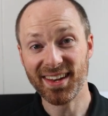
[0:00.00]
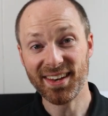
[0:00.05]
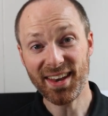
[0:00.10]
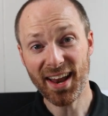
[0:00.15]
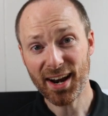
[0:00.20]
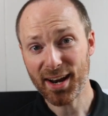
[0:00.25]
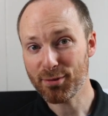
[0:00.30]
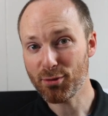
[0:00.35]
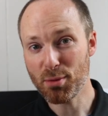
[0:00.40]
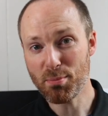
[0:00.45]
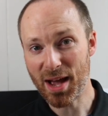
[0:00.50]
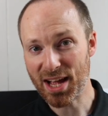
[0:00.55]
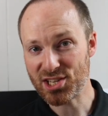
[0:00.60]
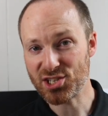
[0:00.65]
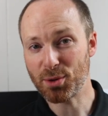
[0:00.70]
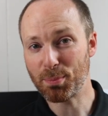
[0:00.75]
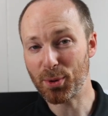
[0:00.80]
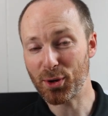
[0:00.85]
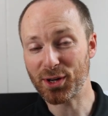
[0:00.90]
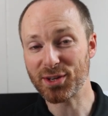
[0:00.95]
Not every
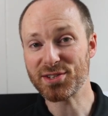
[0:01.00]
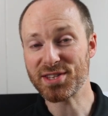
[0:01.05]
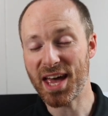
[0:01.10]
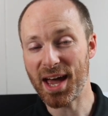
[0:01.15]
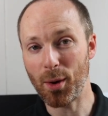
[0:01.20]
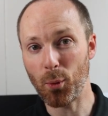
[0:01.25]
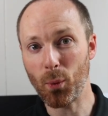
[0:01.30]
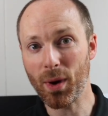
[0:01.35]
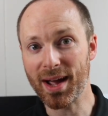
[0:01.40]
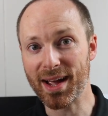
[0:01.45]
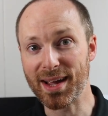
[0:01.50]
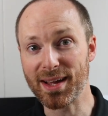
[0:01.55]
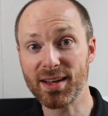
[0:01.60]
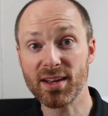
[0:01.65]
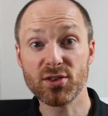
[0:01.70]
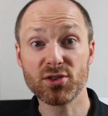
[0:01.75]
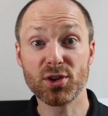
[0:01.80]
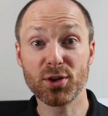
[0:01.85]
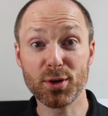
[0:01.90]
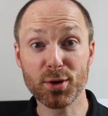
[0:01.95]
magic book is that way,
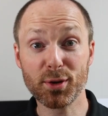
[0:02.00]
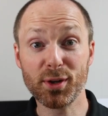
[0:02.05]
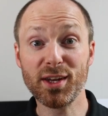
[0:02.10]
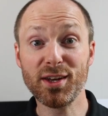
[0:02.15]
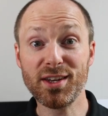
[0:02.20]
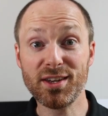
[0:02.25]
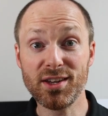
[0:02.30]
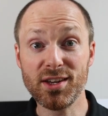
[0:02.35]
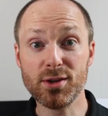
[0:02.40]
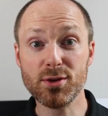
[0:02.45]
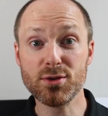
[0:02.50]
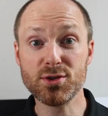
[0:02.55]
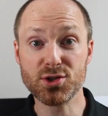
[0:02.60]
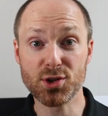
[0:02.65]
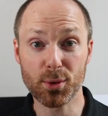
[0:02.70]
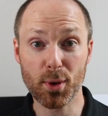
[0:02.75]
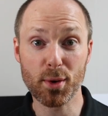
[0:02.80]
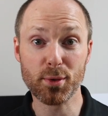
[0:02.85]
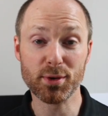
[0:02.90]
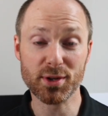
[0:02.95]
so you'll need to use
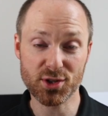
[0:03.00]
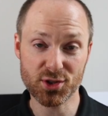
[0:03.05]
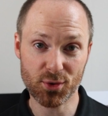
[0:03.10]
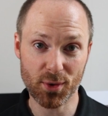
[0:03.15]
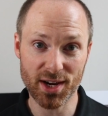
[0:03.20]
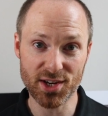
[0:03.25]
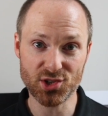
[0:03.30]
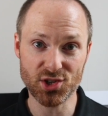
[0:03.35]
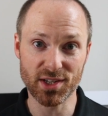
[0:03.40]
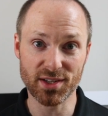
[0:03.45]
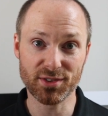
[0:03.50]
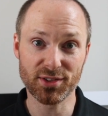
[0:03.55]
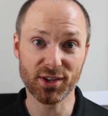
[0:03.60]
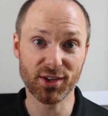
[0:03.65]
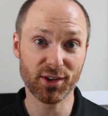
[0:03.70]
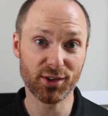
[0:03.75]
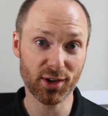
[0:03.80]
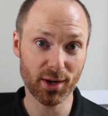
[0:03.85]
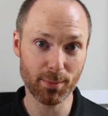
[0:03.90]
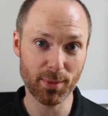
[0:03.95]
your own discretion to
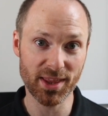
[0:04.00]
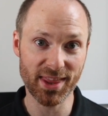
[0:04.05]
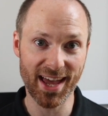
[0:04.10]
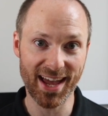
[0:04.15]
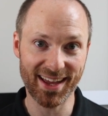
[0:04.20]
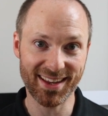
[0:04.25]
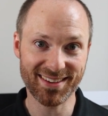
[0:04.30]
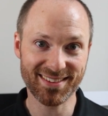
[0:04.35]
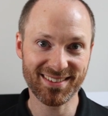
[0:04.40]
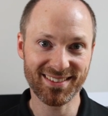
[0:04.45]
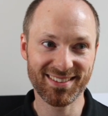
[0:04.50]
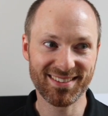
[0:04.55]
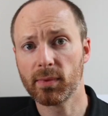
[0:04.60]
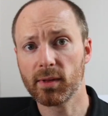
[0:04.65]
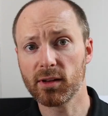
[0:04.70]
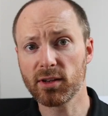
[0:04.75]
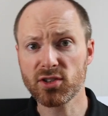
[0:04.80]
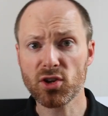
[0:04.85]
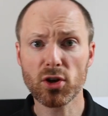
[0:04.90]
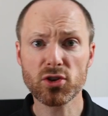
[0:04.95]
determine that.
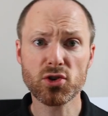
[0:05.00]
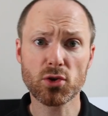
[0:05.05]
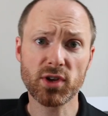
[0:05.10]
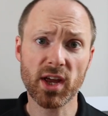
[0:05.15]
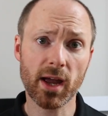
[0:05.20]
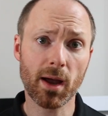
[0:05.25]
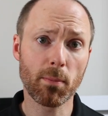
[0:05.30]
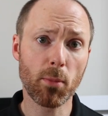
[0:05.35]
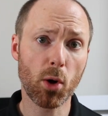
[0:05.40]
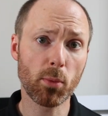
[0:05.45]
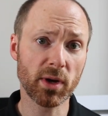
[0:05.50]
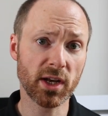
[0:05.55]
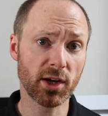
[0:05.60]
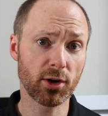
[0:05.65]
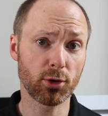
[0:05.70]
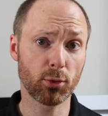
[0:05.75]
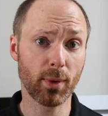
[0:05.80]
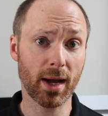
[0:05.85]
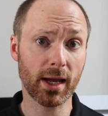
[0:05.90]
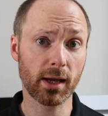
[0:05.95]
Let's also take a moment
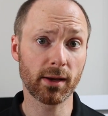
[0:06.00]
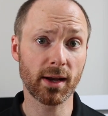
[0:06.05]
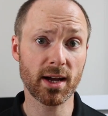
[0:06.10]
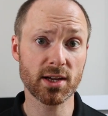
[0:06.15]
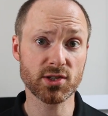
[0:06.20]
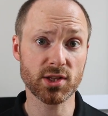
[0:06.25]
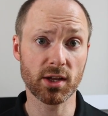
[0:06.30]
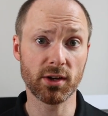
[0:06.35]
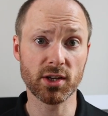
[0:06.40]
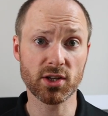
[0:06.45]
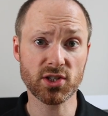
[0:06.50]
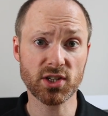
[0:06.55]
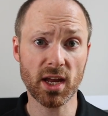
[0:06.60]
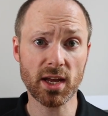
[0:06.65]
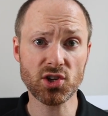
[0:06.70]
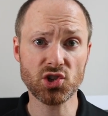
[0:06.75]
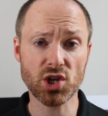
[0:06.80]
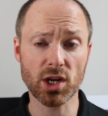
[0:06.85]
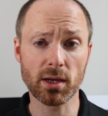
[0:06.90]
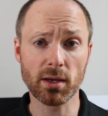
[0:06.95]
here to recognize the
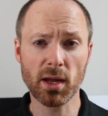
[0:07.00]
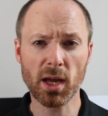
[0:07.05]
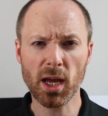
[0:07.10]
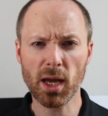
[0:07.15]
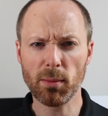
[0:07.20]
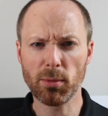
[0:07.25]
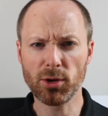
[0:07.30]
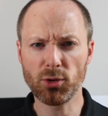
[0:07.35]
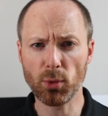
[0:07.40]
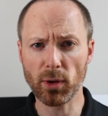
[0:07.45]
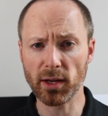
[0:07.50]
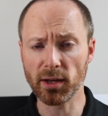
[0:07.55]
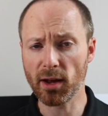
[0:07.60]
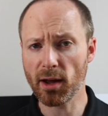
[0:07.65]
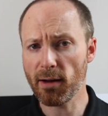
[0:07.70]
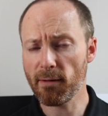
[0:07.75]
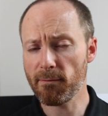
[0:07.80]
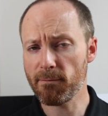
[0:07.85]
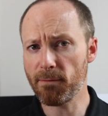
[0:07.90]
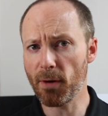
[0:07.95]
distinction between
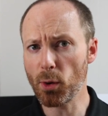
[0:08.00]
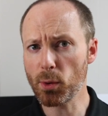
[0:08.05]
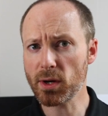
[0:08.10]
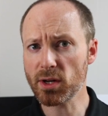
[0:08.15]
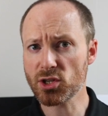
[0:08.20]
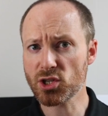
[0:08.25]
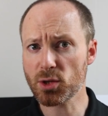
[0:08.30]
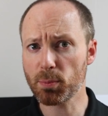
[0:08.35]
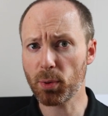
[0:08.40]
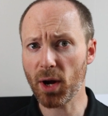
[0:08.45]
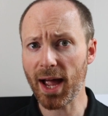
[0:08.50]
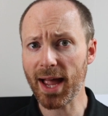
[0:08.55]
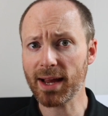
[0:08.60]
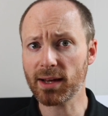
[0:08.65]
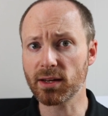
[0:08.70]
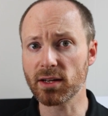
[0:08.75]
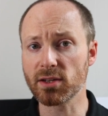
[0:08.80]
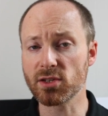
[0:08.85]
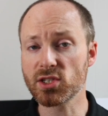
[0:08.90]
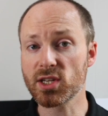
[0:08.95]
focused
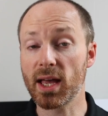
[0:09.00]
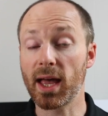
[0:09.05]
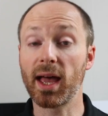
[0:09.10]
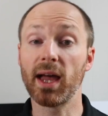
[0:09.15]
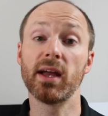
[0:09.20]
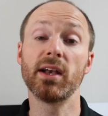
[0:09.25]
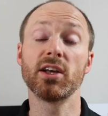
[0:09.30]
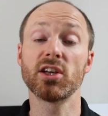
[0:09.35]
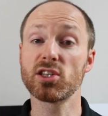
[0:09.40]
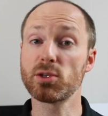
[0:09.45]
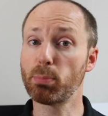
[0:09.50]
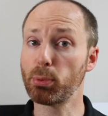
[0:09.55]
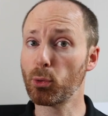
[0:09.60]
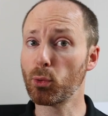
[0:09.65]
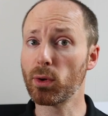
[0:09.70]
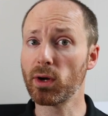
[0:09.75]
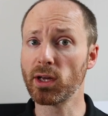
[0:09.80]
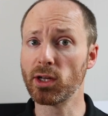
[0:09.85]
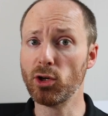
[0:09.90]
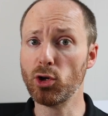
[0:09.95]
practice and
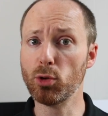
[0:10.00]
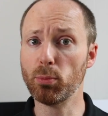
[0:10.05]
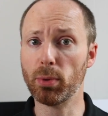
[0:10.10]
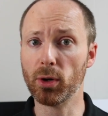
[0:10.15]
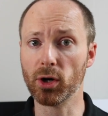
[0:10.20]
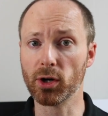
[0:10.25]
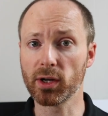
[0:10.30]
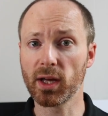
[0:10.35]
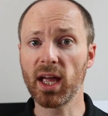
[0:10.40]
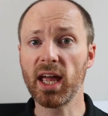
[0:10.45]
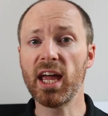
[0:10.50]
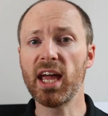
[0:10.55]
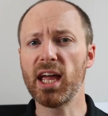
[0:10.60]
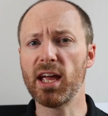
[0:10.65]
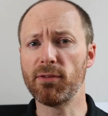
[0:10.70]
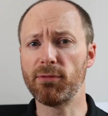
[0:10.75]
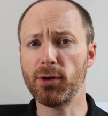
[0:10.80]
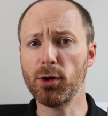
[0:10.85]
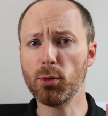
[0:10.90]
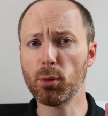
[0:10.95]
exploring a new book.
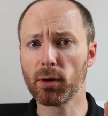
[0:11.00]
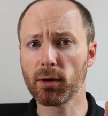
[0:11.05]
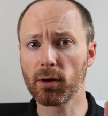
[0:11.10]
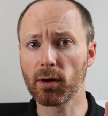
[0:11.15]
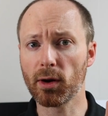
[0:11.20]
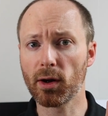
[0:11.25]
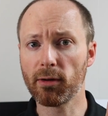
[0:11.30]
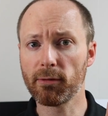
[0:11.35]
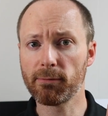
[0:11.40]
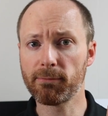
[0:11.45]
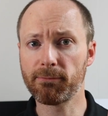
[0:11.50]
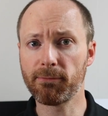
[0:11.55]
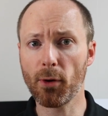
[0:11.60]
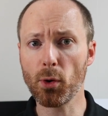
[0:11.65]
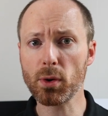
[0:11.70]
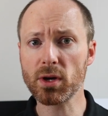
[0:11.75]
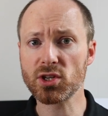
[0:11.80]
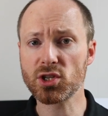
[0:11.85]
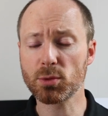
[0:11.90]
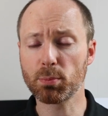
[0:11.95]
If you were
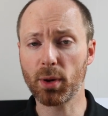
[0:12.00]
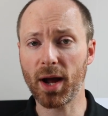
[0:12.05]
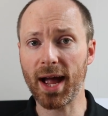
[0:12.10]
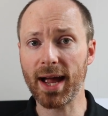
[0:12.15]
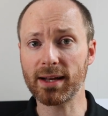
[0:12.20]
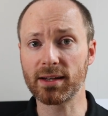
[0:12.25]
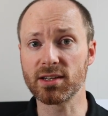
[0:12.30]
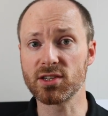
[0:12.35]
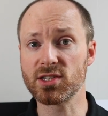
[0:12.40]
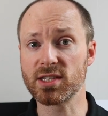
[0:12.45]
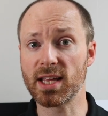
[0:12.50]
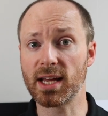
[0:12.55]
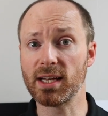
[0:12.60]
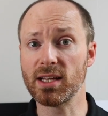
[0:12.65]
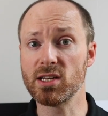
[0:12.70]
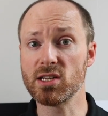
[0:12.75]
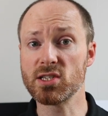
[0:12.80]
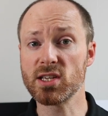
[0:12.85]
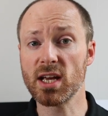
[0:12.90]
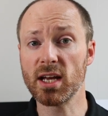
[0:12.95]
focused practice, that
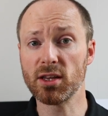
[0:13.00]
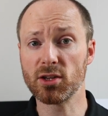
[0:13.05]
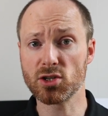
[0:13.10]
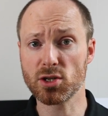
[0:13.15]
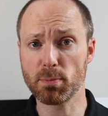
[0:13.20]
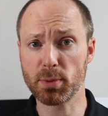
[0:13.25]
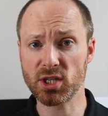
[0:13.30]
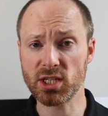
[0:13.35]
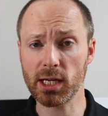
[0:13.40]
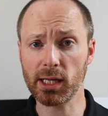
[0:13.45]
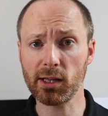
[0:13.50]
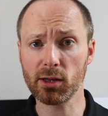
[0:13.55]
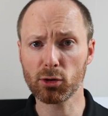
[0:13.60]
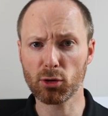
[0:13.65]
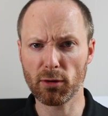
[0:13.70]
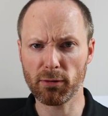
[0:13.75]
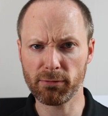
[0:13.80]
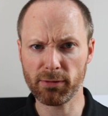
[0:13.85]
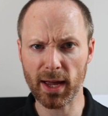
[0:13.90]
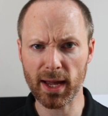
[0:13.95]
is, there's a
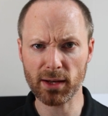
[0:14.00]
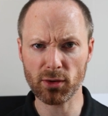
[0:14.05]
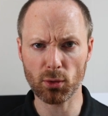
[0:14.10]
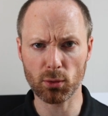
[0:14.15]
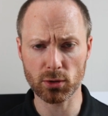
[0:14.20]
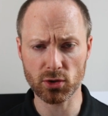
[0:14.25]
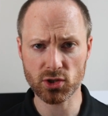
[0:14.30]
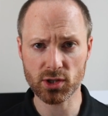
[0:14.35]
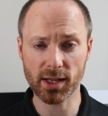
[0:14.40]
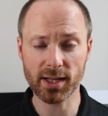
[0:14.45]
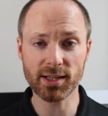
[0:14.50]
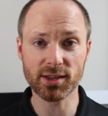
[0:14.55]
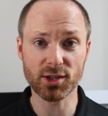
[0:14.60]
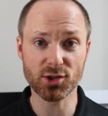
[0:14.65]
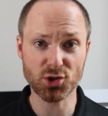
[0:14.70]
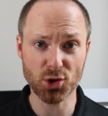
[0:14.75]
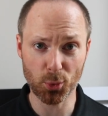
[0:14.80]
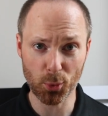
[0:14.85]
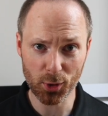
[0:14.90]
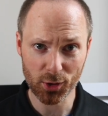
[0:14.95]
particular effect or sleight
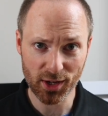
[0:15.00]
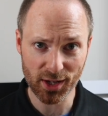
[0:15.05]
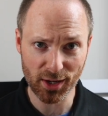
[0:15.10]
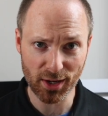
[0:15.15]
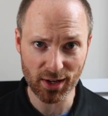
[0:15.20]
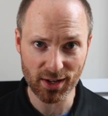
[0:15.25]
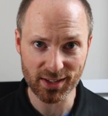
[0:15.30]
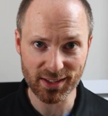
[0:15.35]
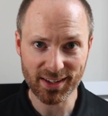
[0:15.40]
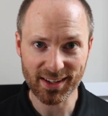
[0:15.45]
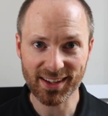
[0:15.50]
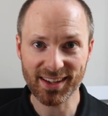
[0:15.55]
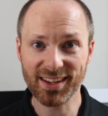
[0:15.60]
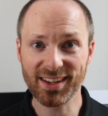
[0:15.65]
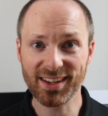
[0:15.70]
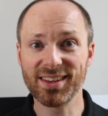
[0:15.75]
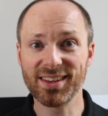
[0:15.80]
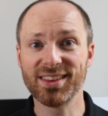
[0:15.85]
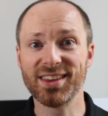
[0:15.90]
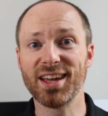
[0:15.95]
that you're working on,
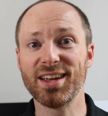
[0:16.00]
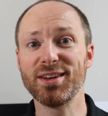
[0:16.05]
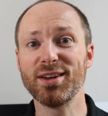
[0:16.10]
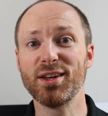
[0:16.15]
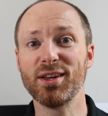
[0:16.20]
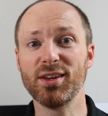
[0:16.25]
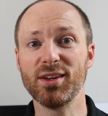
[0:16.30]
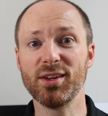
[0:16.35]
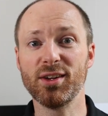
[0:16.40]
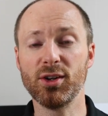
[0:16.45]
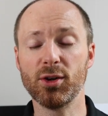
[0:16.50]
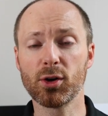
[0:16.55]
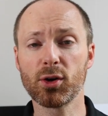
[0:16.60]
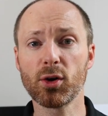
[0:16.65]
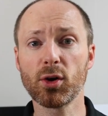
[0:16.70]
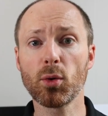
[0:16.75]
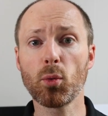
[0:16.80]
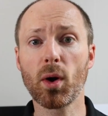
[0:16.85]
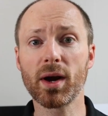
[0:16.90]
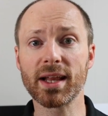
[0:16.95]
then you're
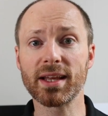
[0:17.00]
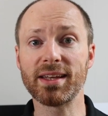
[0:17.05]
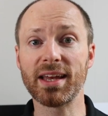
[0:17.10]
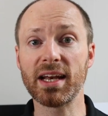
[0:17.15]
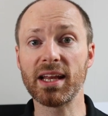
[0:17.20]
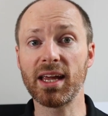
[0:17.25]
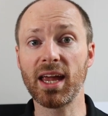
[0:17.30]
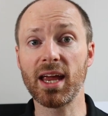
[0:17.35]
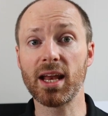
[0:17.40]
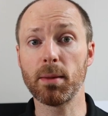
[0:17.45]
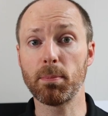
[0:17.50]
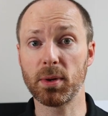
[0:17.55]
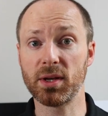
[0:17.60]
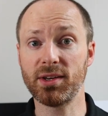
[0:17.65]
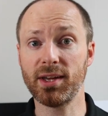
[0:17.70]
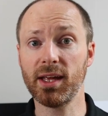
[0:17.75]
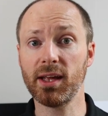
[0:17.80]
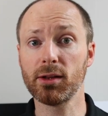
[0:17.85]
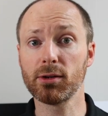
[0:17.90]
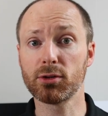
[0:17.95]
going to want to dedicate a
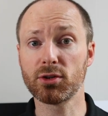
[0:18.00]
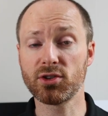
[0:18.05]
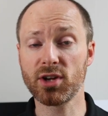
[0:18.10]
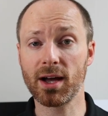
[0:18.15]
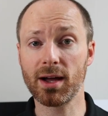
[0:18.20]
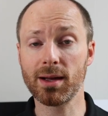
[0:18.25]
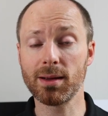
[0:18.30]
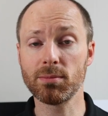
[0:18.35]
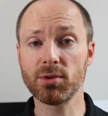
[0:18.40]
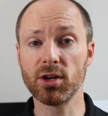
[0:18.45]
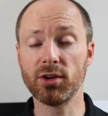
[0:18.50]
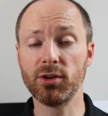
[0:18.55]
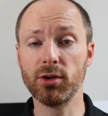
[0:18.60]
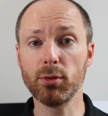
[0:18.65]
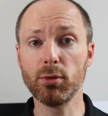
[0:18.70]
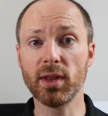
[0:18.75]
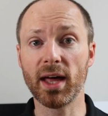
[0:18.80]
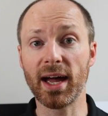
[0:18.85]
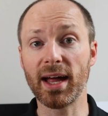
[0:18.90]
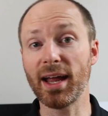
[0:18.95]
particular time to
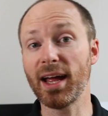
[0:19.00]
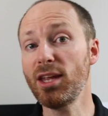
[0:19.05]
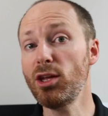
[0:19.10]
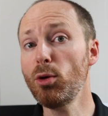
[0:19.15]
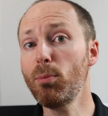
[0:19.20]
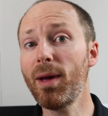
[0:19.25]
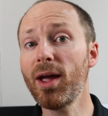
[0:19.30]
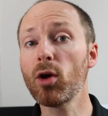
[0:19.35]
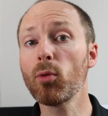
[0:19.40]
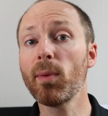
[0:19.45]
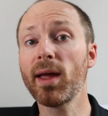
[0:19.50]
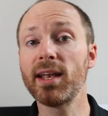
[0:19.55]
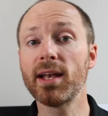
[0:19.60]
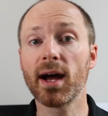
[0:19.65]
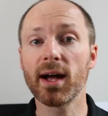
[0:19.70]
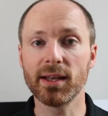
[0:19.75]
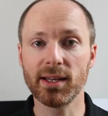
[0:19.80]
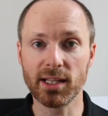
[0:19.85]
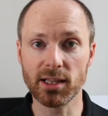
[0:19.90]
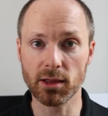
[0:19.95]
do that, and you may or may
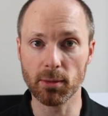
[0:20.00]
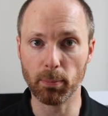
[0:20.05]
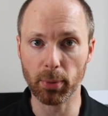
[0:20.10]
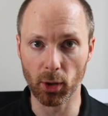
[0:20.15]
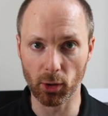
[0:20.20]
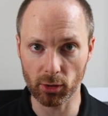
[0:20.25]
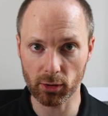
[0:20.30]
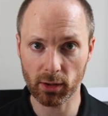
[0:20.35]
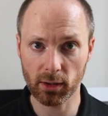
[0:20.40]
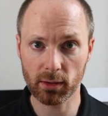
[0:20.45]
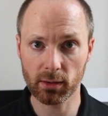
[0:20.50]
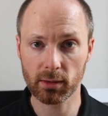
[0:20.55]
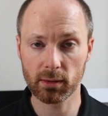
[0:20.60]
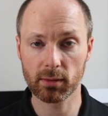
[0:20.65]
not need the book.